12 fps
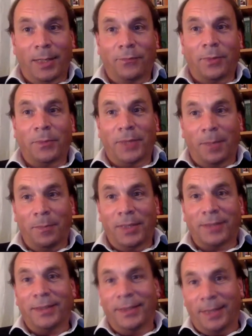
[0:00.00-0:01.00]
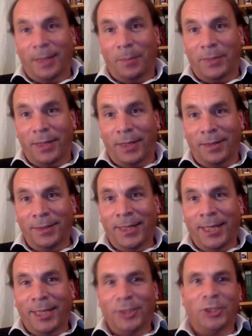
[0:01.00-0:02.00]
I'm from Gambia, Senegambia. That's
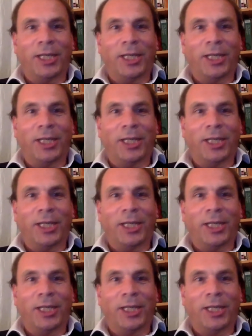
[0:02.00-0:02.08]
good.